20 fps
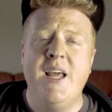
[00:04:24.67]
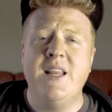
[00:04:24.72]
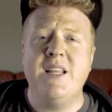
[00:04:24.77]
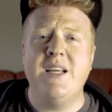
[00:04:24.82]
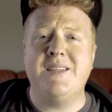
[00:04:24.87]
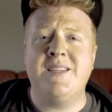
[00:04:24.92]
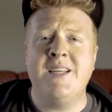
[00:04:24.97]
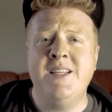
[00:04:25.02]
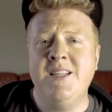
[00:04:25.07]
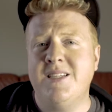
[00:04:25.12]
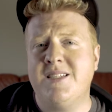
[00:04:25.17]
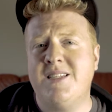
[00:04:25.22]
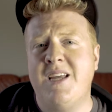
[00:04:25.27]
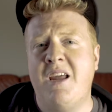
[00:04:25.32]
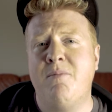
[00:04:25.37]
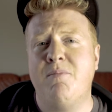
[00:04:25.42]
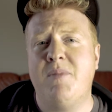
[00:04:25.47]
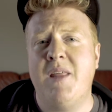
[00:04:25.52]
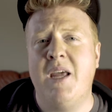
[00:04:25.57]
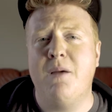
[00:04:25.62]
And they said the
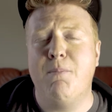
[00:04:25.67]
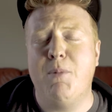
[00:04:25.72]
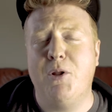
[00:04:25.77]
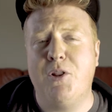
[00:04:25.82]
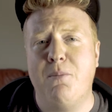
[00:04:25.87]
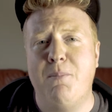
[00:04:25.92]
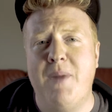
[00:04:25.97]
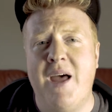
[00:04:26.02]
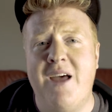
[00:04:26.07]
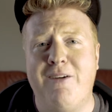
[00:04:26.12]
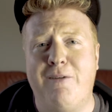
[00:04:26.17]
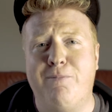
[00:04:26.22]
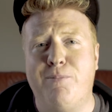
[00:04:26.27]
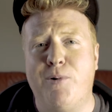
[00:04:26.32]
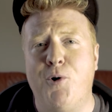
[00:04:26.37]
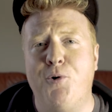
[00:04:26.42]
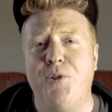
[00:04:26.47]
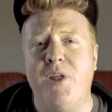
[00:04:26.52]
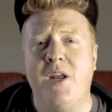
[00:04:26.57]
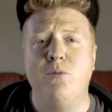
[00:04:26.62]
same thing about the Mavic
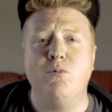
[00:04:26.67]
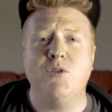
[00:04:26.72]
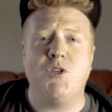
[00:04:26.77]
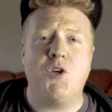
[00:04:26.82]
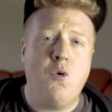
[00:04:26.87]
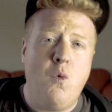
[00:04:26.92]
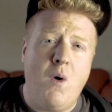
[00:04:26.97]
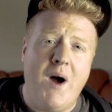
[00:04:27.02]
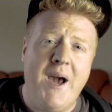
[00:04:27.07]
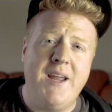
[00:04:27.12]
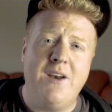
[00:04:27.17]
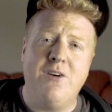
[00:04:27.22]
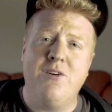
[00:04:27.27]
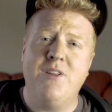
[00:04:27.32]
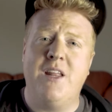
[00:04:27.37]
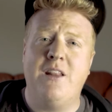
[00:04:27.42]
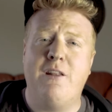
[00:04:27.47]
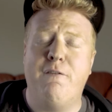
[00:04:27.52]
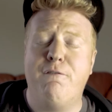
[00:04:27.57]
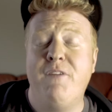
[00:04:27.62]
Pro, that it was
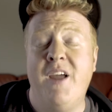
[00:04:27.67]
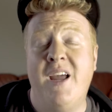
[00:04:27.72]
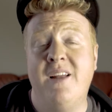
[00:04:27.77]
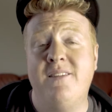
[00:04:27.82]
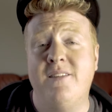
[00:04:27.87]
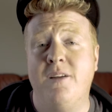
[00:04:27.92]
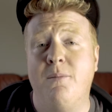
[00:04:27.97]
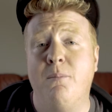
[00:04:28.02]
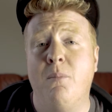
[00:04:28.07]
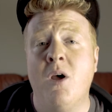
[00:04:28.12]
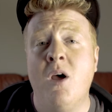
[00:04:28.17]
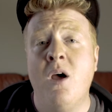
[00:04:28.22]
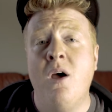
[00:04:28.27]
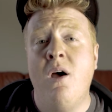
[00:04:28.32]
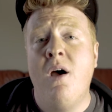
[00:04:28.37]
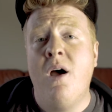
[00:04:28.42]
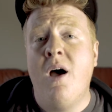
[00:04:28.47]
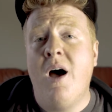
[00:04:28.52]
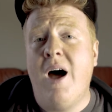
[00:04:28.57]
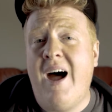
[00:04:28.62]
quieter than the Phantom.
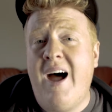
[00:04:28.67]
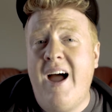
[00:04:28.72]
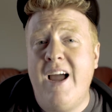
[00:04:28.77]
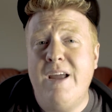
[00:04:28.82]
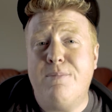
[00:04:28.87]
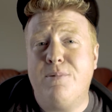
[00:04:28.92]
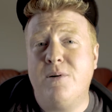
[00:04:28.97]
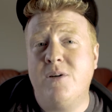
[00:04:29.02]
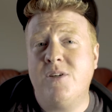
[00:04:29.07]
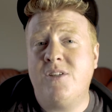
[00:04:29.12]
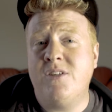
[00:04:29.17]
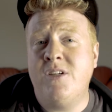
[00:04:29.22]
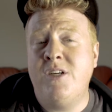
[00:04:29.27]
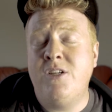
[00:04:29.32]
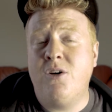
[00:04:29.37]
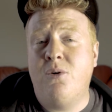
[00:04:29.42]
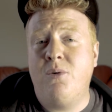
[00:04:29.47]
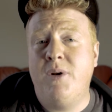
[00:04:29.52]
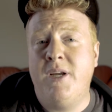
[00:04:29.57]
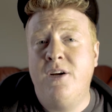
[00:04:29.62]
I personally
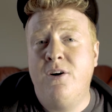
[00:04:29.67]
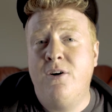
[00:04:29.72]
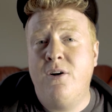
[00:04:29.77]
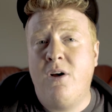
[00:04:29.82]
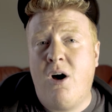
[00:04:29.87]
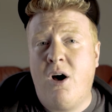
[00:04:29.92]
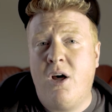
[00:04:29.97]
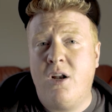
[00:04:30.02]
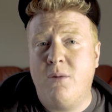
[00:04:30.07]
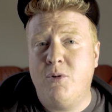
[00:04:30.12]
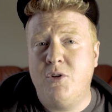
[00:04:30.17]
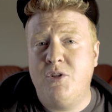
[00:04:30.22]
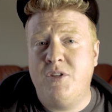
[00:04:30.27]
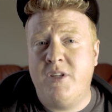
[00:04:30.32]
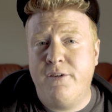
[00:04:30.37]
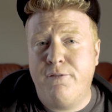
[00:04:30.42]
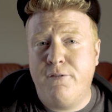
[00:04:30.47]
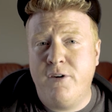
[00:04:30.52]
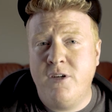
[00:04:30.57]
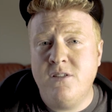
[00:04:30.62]
don't hear an audible
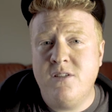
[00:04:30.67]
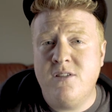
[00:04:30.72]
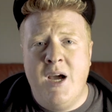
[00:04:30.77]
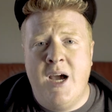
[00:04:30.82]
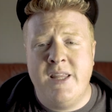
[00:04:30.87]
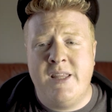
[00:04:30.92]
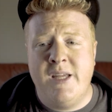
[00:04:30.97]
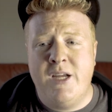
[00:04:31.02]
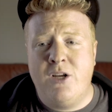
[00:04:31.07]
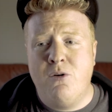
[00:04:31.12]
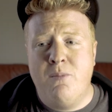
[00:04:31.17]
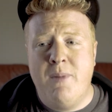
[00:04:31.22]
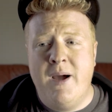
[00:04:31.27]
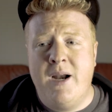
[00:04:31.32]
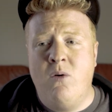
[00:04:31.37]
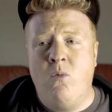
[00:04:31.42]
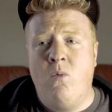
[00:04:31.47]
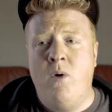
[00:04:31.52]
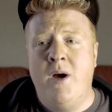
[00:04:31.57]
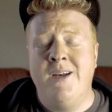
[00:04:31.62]
difference. I think no
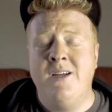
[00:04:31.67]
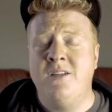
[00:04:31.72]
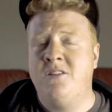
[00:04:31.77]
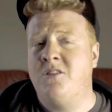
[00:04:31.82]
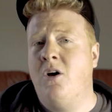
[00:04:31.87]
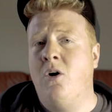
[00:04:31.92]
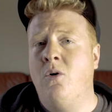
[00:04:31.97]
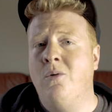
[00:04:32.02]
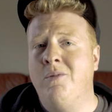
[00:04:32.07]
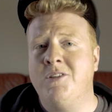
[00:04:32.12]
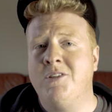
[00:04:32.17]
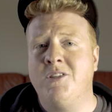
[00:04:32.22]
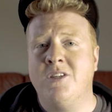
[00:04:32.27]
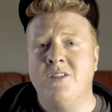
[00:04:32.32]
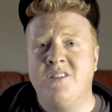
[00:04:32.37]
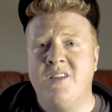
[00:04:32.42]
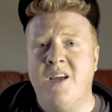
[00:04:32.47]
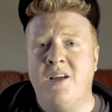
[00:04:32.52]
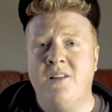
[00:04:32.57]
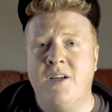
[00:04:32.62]
matter what, it's always gonna
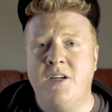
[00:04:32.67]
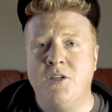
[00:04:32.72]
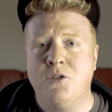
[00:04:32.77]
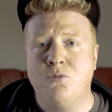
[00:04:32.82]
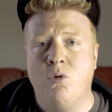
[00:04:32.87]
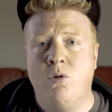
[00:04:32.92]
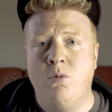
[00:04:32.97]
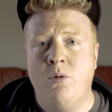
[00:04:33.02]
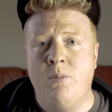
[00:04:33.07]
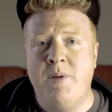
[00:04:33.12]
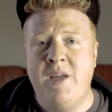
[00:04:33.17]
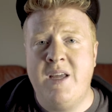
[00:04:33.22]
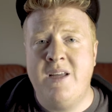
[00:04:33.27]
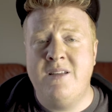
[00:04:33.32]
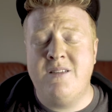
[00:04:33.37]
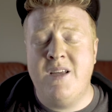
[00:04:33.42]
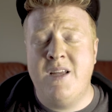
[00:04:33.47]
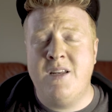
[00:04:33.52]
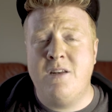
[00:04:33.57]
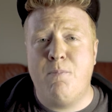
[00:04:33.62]
sound like a swarm of
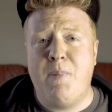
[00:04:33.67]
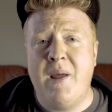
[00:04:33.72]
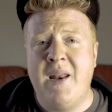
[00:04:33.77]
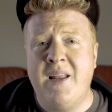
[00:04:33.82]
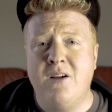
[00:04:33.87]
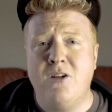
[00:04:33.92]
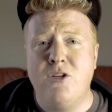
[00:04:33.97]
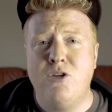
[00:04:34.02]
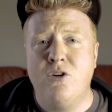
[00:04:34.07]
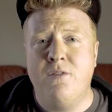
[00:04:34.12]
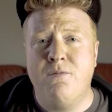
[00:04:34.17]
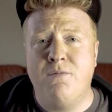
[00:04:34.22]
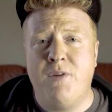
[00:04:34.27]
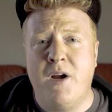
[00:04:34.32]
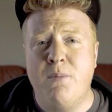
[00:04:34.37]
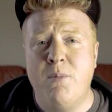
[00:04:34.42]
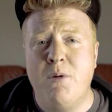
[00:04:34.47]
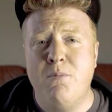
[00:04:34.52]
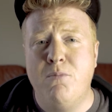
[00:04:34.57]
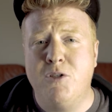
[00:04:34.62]
bees, and depending on your
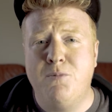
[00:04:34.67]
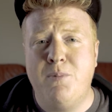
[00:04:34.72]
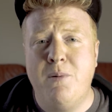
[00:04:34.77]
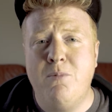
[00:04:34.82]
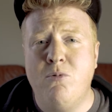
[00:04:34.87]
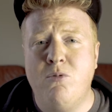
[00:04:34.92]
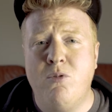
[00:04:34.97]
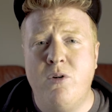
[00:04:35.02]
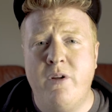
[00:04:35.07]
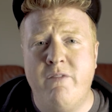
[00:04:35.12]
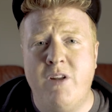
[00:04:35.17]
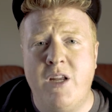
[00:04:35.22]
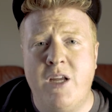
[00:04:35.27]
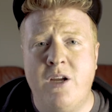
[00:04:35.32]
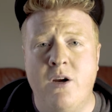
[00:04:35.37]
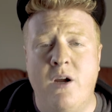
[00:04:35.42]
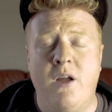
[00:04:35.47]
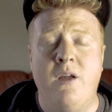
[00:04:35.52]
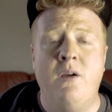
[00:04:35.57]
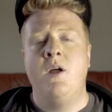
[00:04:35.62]
environment, most people won't even
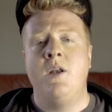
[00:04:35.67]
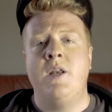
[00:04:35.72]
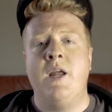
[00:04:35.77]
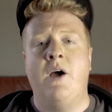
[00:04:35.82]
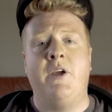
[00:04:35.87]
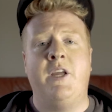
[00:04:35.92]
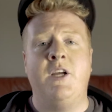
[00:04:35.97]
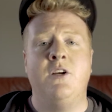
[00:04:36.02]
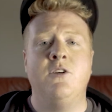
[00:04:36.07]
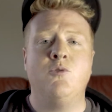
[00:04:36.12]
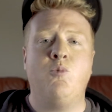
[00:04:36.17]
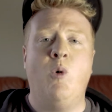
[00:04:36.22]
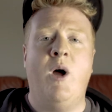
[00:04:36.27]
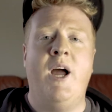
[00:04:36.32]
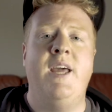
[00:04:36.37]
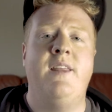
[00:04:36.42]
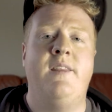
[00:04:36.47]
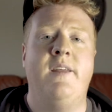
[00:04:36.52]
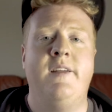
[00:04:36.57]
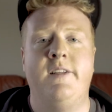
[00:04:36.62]
hear it. Now, here's
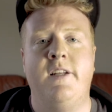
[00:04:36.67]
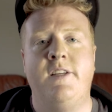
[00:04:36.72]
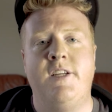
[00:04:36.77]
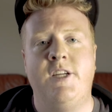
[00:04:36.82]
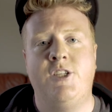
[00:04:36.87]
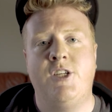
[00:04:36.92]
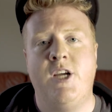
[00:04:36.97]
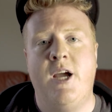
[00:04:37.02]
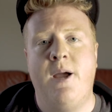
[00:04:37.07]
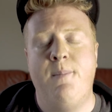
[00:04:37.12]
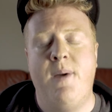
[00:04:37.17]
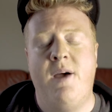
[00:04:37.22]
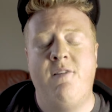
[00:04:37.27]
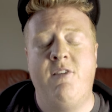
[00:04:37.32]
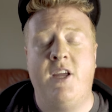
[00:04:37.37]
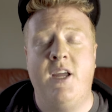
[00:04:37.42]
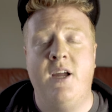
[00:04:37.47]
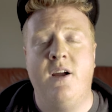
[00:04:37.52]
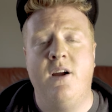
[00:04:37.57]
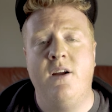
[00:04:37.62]
why I think the DJI
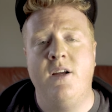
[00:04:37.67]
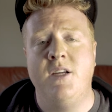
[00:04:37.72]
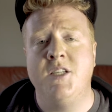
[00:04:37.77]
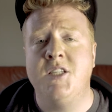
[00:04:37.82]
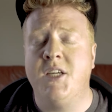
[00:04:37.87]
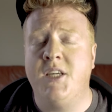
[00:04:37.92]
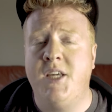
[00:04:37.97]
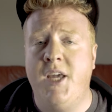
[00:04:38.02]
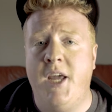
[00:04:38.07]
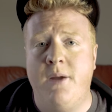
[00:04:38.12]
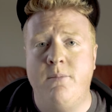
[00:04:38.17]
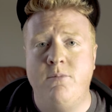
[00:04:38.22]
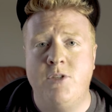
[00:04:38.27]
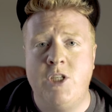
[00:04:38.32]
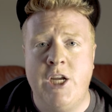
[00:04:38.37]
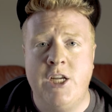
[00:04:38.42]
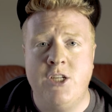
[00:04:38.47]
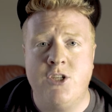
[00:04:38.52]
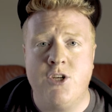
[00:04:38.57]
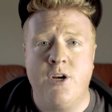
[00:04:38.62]
Mavic Air is a game
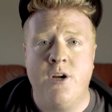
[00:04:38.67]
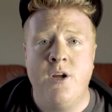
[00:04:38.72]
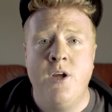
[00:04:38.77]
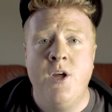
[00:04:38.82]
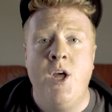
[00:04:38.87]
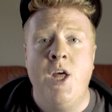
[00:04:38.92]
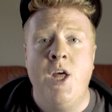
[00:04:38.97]
changer.